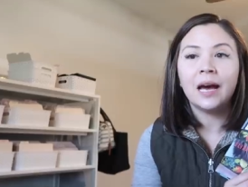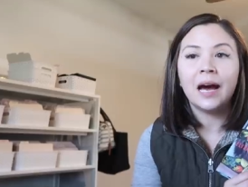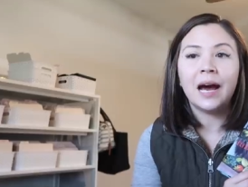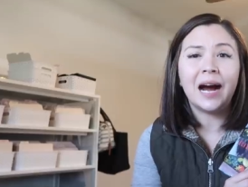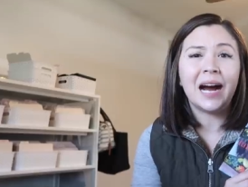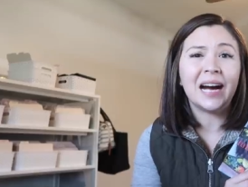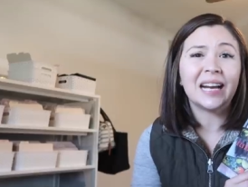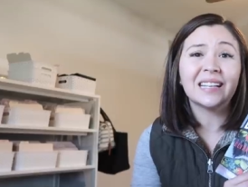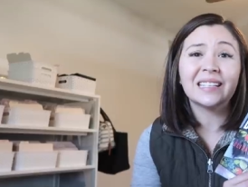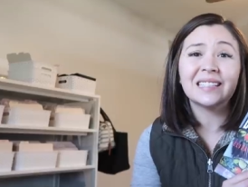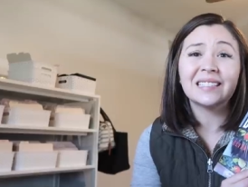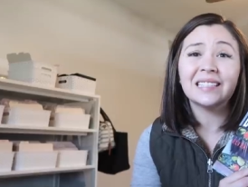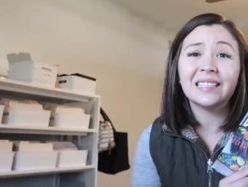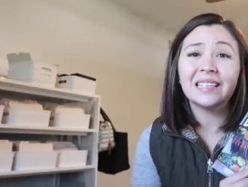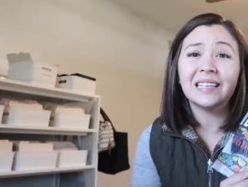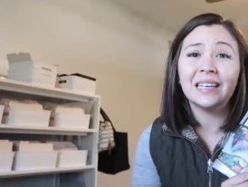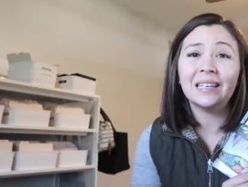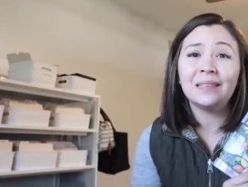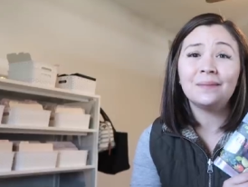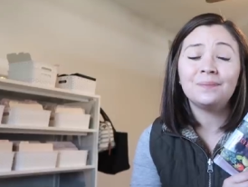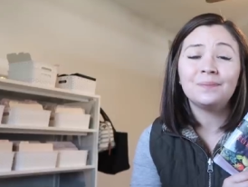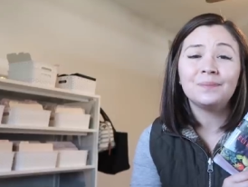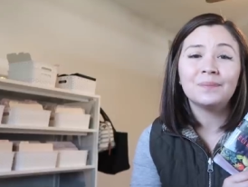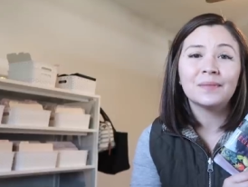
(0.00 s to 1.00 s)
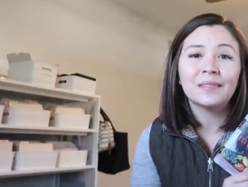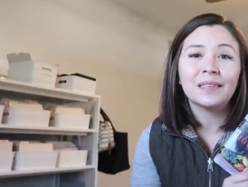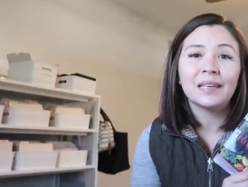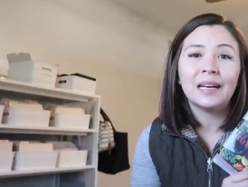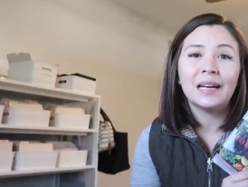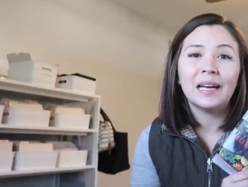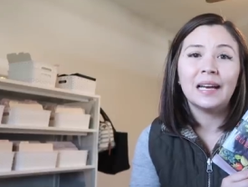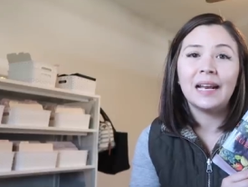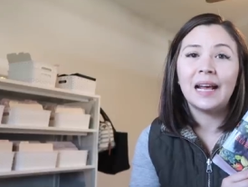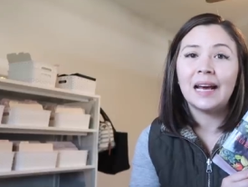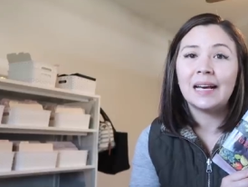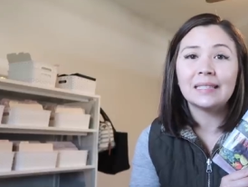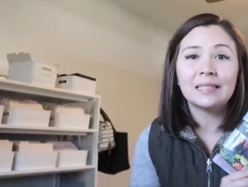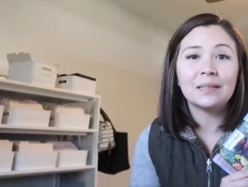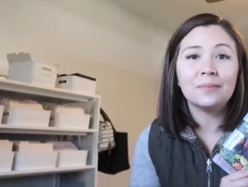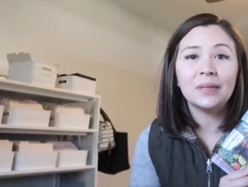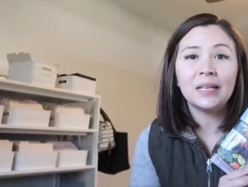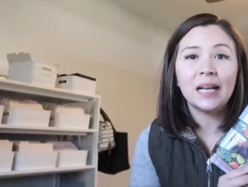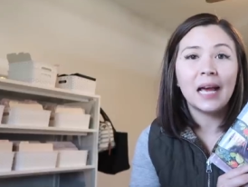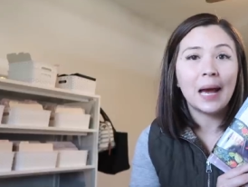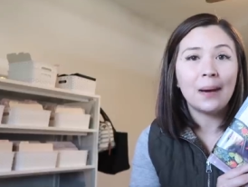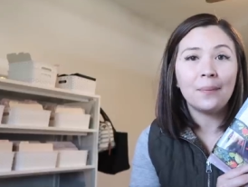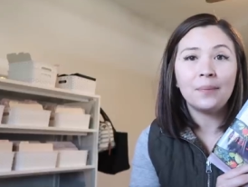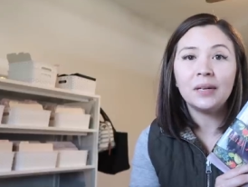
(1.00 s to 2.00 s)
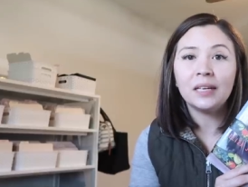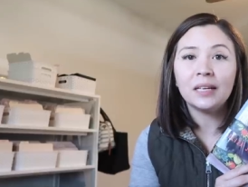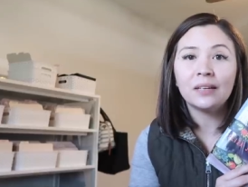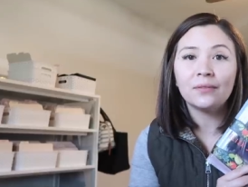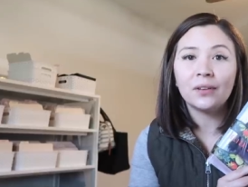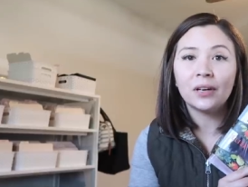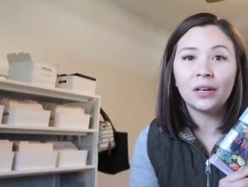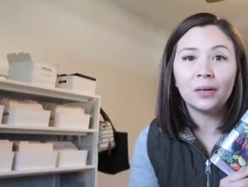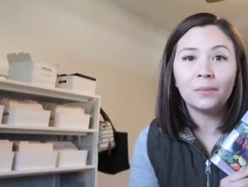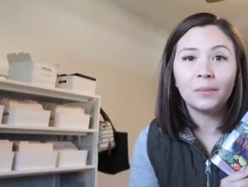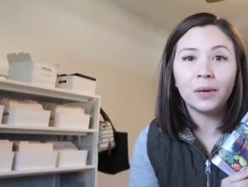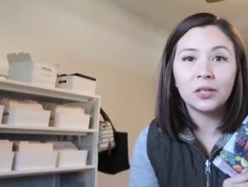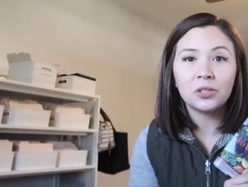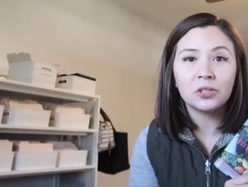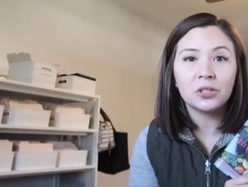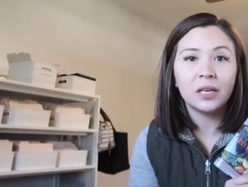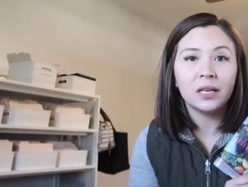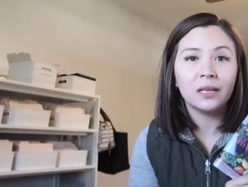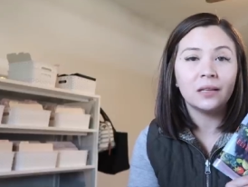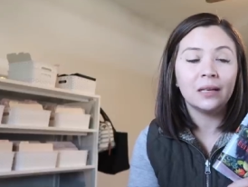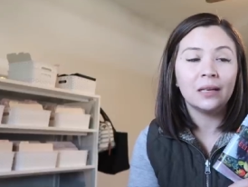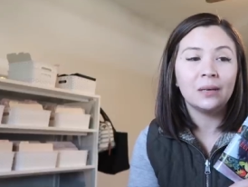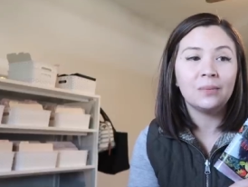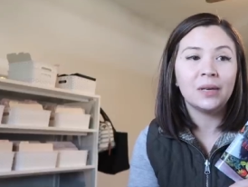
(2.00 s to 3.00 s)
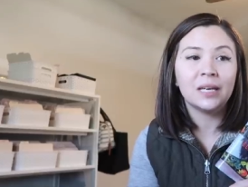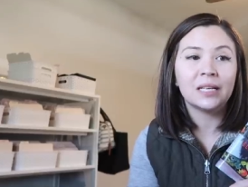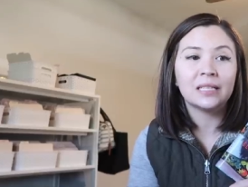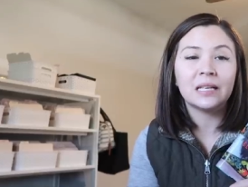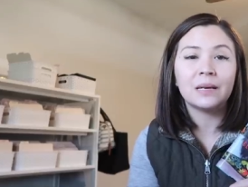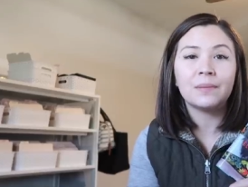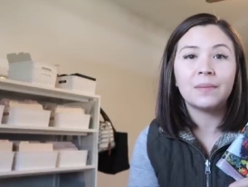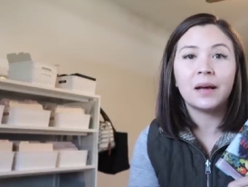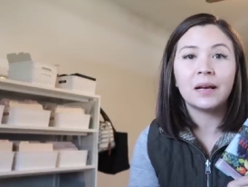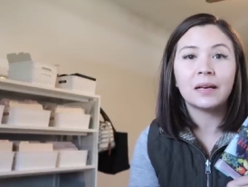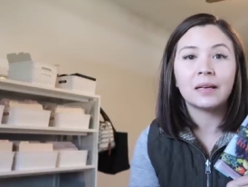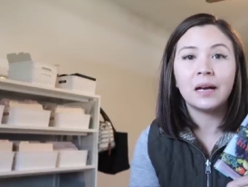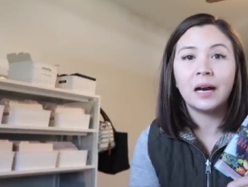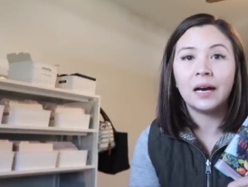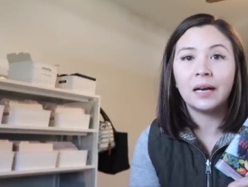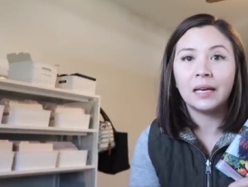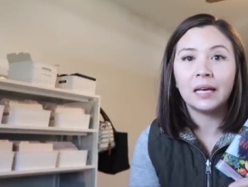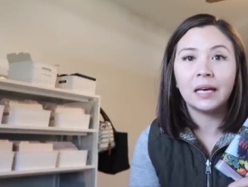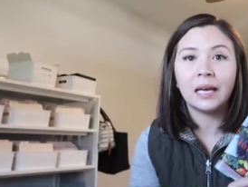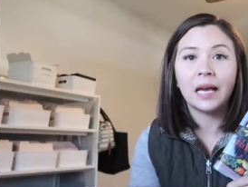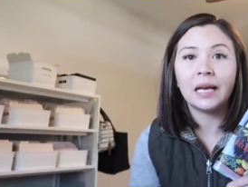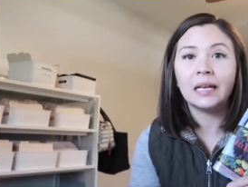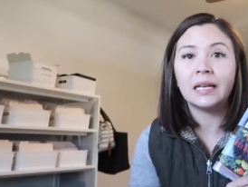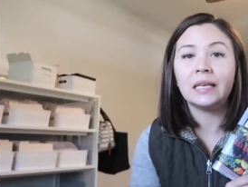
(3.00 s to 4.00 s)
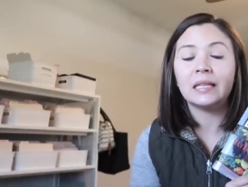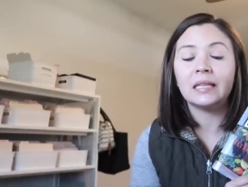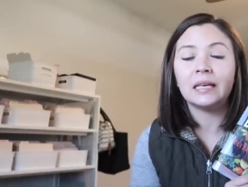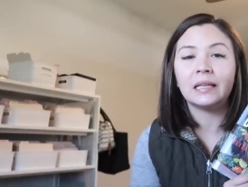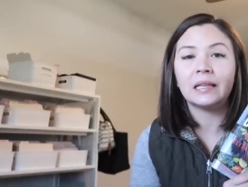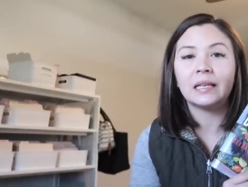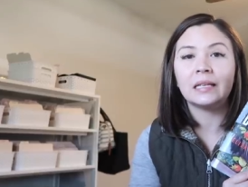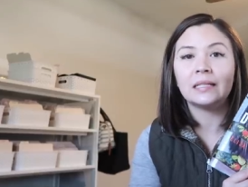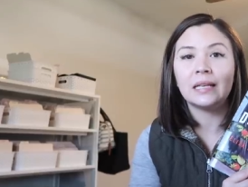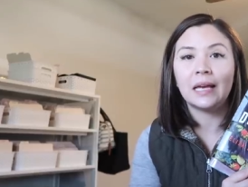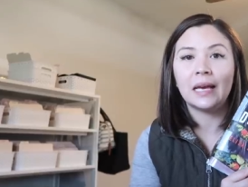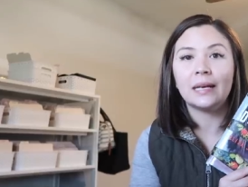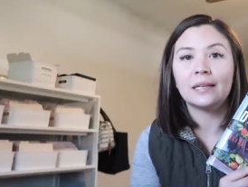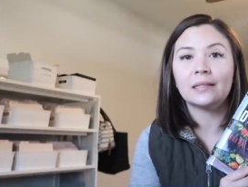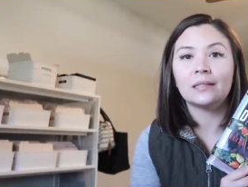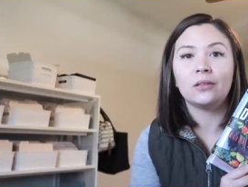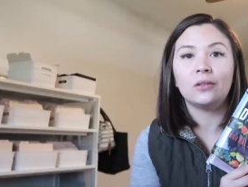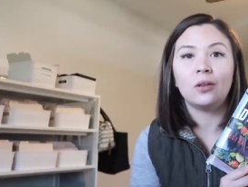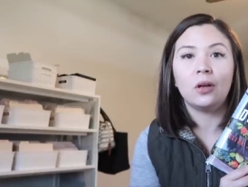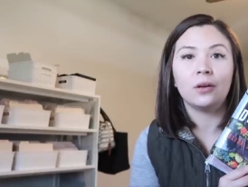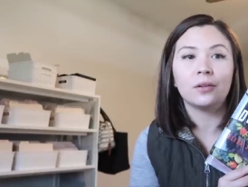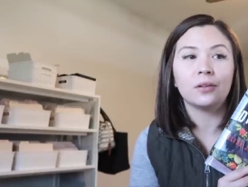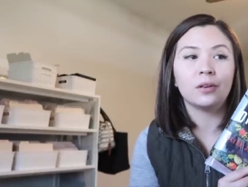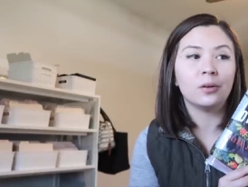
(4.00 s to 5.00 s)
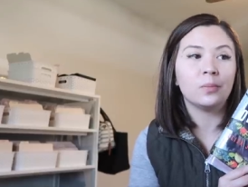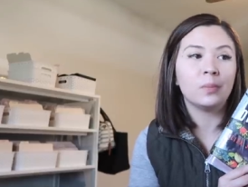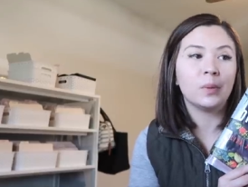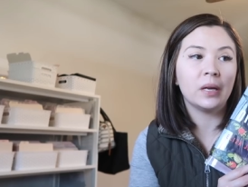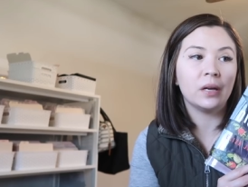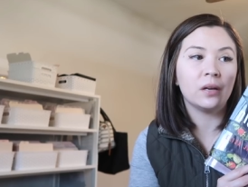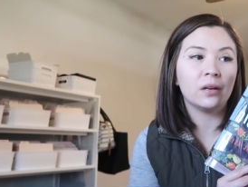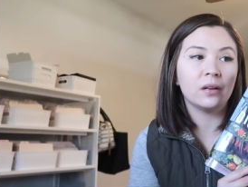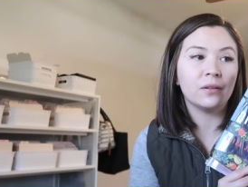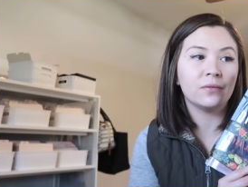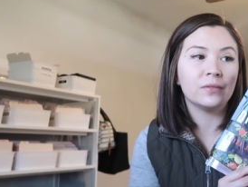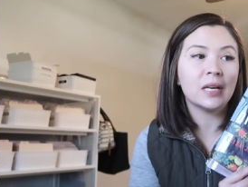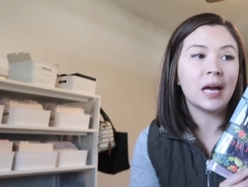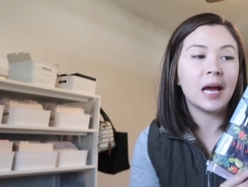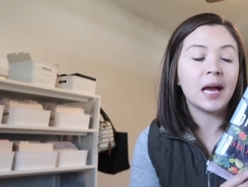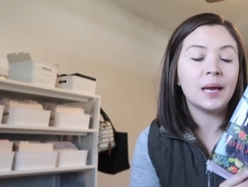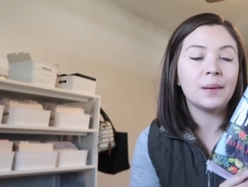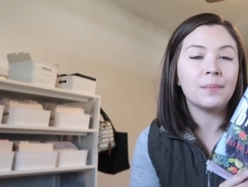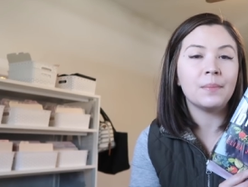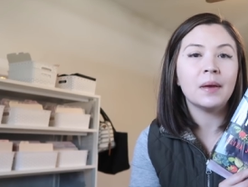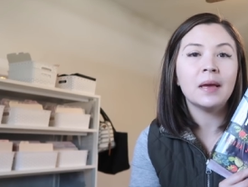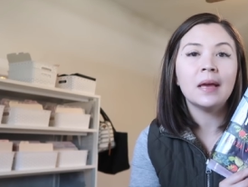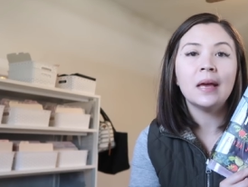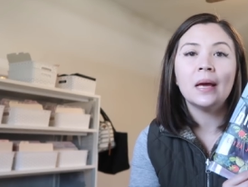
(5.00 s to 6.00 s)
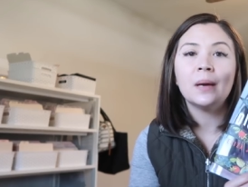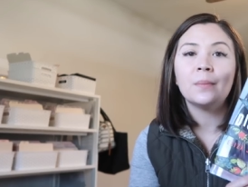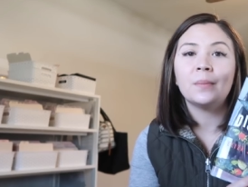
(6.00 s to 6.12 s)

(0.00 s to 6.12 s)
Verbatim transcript: Honestly, it hasn't been happening very much lately because I'm not cutting anything that takes a longer period of time,